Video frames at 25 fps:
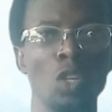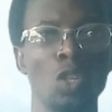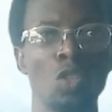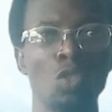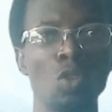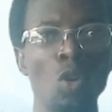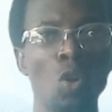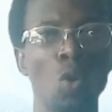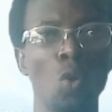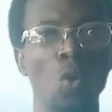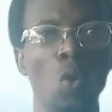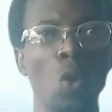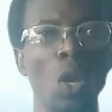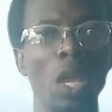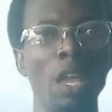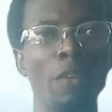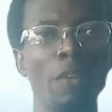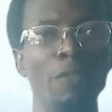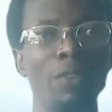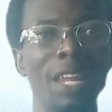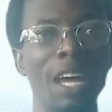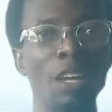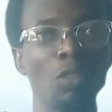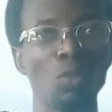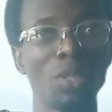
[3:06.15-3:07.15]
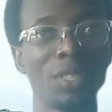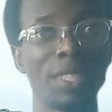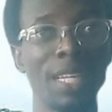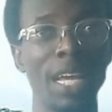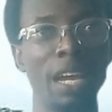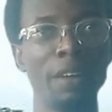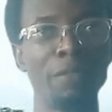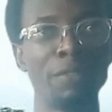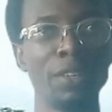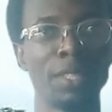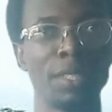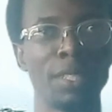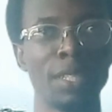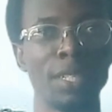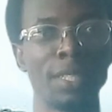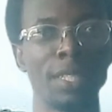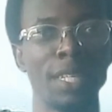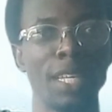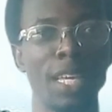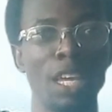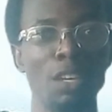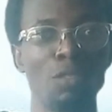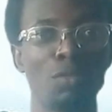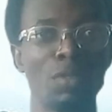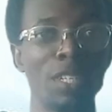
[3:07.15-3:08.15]
So if you now total everything,
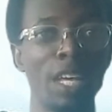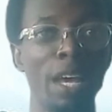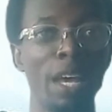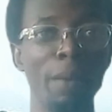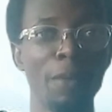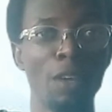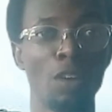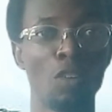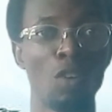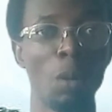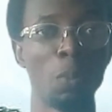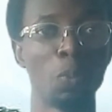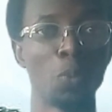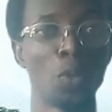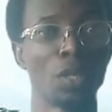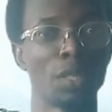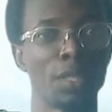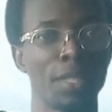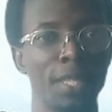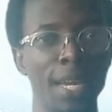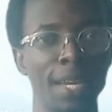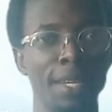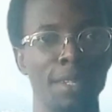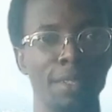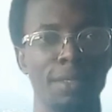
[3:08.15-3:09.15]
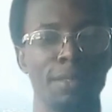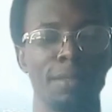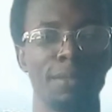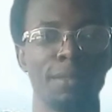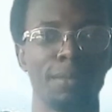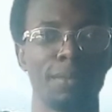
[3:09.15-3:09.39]
it will now make up to 10.